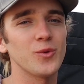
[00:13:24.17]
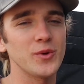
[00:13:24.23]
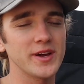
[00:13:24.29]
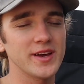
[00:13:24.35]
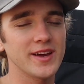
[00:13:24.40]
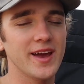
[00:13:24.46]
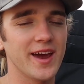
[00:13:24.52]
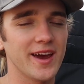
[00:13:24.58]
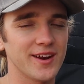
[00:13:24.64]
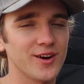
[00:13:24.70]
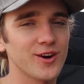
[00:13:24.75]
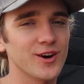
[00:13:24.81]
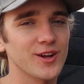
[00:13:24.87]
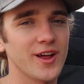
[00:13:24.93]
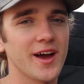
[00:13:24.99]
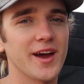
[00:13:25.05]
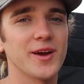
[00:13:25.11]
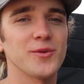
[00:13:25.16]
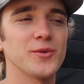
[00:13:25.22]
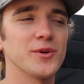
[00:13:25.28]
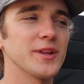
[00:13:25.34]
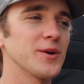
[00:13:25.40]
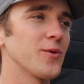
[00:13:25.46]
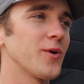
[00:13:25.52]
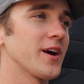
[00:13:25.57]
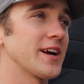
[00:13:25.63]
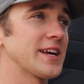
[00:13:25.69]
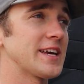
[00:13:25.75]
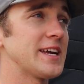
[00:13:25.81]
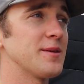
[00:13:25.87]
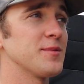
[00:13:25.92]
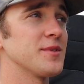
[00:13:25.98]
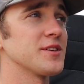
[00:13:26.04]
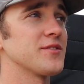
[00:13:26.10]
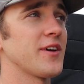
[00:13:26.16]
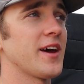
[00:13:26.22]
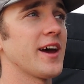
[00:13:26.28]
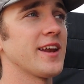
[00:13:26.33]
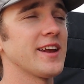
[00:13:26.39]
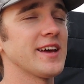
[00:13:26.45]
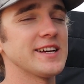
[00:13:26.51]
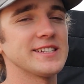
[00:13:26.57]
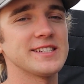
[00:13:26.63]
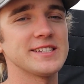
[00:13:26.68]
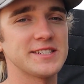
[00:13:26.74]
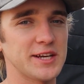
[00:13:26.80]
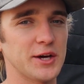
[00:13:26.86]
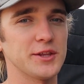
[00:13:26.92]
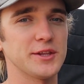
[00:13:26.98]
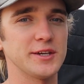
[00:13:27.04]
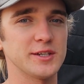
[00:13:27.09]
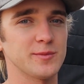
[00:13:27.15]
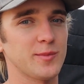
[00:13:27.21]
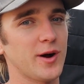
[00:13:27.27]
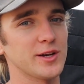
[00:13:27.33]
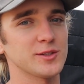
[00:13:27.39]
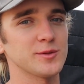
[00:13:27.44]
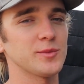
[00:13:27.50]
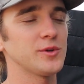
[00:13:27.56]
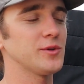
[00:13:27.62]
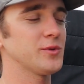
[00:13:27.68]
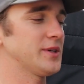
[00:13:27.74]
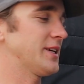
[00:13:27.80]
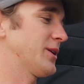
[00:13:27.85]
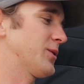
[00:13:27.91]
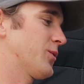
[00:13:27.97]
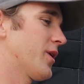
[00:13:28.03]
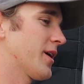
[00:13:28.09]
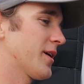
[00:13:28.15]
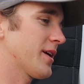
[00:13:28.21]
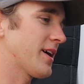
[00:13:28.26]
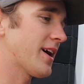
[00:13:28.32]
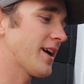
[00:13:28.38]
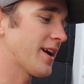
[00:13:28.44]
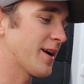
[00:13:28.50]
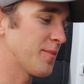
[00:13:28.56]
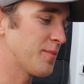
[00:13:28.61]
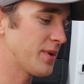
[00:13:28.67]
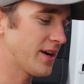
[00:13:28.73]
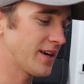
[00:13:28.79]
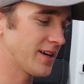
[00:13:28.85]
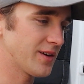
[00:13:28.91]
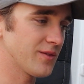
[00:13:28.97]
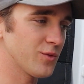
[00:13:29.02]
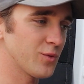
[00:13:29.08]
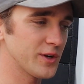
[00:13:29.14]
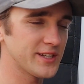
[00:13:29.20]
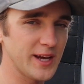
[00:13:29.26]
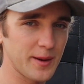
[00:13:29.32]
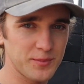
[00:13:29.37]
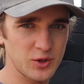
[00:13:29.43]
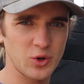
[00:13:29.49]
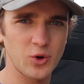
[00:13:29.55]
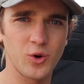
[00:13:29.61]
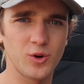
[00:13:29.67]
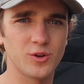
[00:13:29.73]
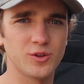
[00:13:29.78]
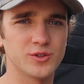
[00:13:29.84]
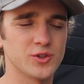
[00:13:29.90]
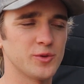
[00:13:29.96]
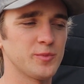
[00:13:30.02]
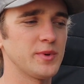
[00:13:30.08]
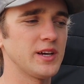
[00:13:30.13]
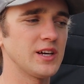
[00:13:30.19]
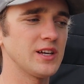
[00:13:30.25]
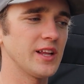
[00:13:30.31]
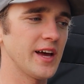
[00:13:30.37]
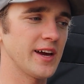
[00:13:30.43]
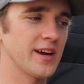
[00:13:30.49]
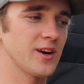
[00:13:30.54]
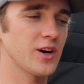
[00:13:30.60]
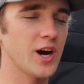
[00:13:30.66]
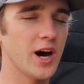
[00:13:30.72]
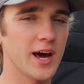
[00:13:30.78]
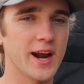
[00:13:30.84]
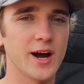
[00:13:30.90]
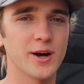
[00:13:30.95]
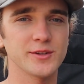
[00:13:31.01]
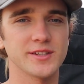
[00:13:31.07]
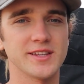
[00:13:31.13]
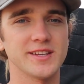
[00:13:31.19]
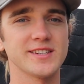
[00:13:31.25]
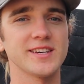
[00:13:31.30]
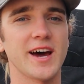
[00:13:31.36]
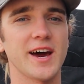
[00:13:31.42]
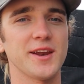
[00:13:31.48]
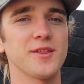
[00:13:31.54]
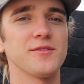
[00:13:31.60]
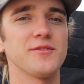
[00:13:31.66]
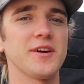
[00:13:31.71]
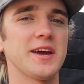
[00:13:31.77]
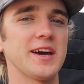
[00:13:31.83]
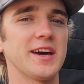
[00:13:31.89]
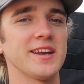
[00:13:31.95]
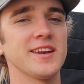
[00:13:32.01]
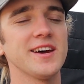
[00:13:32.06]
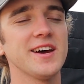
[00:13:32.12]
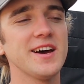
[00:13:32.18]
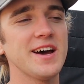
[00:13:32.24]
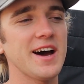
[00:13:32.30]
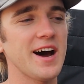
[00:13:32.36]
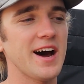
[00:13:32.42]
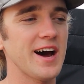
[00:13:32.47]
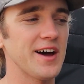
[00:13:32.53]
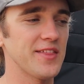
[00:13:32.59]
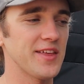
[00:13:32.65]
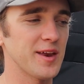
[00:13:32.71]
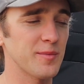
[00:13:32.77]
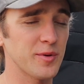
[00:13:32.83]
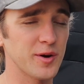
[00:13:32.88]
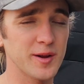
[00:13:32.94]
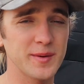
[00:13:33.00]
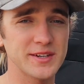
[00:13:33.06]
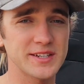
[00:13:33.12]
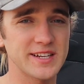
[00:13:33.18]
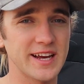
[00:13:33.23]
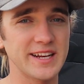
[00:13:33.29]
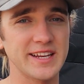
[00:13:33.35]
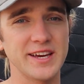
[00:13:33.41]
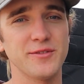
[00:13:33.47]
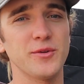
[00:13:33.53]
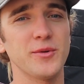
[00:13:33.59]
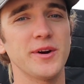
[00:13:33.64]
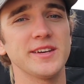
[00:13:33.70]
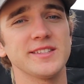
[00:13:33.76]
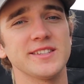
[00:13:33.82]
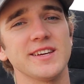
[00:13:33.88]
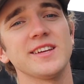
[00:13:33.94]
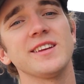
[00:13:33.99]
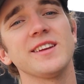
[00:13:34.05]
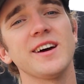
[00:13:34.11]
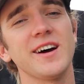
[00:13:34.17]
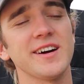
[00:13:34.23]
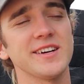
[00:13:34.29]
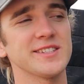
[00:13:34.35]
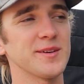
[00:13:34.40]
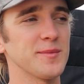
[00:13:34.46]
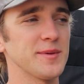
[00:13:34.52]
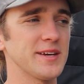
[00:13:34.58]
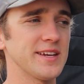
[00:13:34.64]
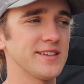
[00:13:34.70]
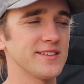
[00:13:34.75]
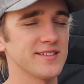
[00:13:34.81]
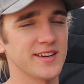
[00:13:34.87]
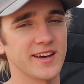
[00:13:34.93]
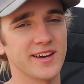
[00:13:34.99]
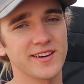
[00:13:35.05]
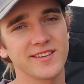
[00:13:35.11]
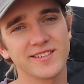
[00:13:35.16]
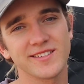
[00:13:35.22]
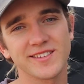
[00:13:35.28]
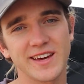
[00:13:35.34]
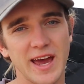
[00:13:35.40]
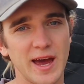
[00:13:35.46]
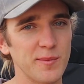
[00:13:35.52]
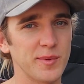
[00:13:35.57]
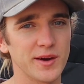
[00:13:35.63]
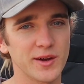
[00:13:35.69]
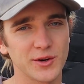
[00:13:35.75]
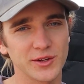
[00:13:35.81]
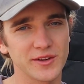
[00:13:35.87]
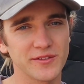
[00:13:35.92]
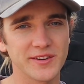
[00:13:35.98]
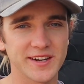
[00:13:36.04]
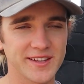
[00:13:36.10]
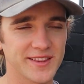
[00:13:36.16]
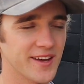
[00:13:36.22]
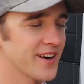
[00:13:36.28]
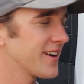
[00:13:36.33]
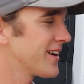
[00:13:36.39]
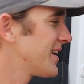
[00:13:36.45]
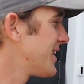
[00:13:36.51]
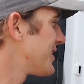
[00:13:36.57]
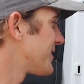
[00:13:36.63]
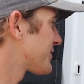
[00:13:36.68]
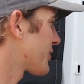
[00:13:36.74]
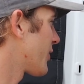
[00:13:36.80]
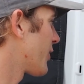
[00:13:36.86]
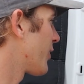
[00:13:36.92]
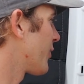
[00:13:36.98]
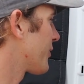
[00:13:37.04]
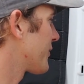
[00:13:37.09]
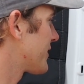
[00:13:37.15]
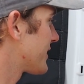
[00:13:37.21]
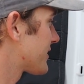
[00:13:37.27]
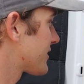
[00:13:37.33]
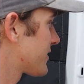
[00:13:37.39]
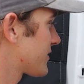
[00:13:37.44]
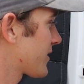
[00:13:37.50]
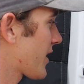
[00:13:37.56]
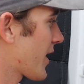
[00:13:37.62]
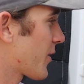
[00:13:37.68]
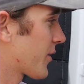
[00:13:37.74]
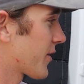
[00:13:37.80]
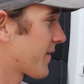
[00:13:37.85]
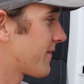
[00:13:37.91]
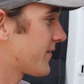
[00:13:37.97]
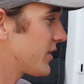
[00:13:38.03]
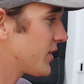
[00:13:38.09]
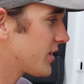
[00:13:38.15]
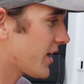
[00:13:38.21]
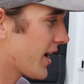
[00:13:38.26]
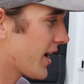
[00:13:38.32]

We and our client really wanted to keep this van as stealthy as possible. We didn't want big receptacles or big like cutouts in the side of the van that are pretty much dead giveaways that somebody is like camping or living in there. So this is our fill